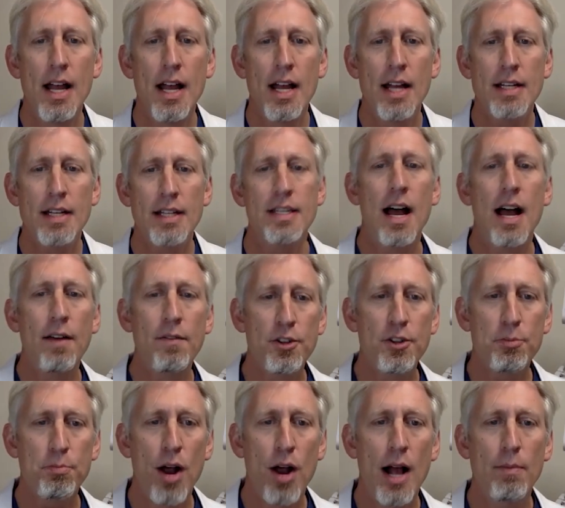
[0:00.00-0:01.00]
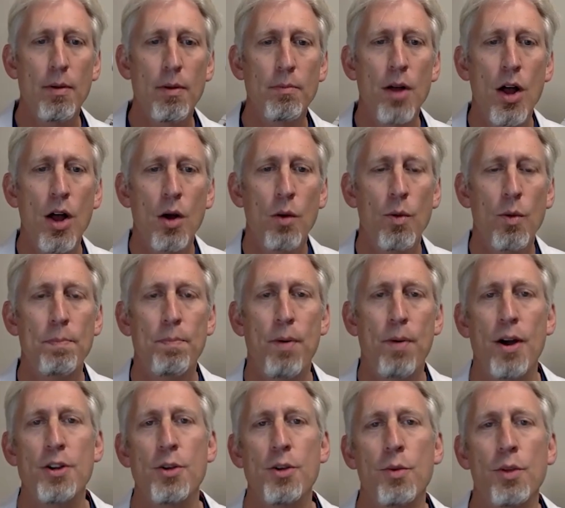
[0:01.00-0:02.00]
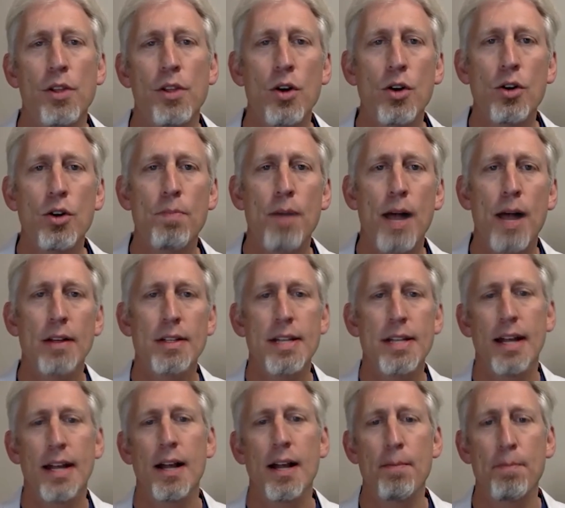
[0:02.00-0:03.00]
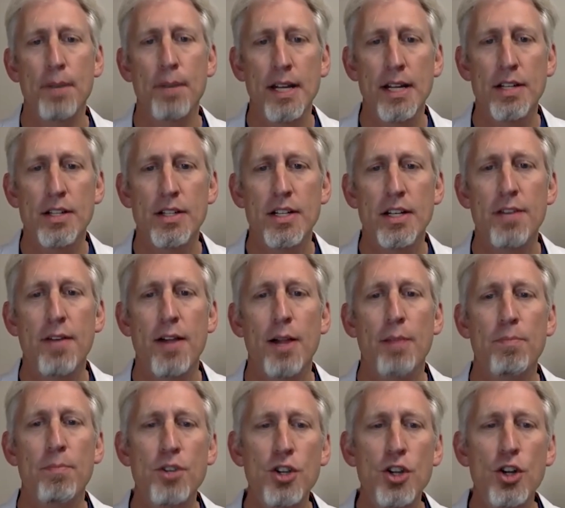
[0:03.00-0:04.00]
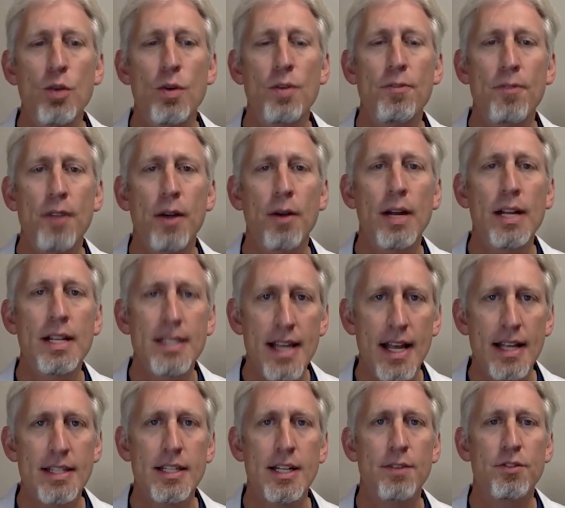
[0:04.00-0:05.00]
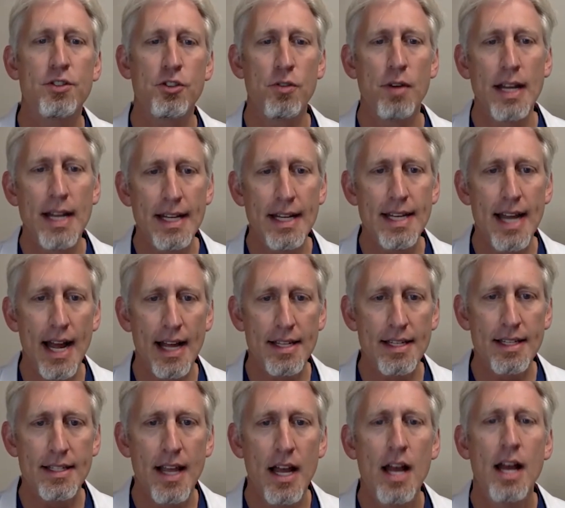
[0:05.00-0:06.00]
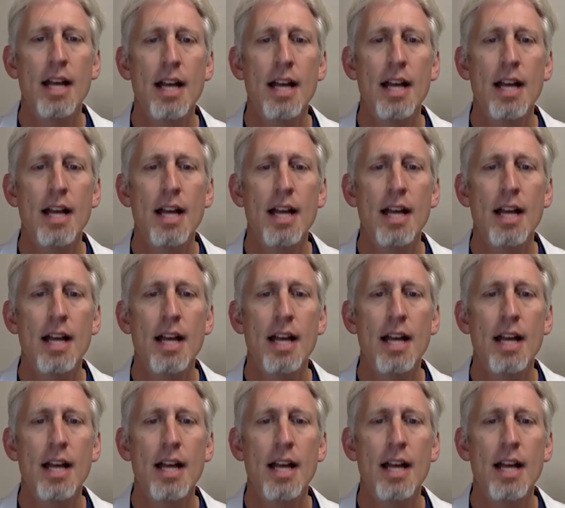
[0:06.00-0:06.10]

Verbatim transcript: To solve this problem, we partner with local biotech companies to develop new and very sensitive screening tests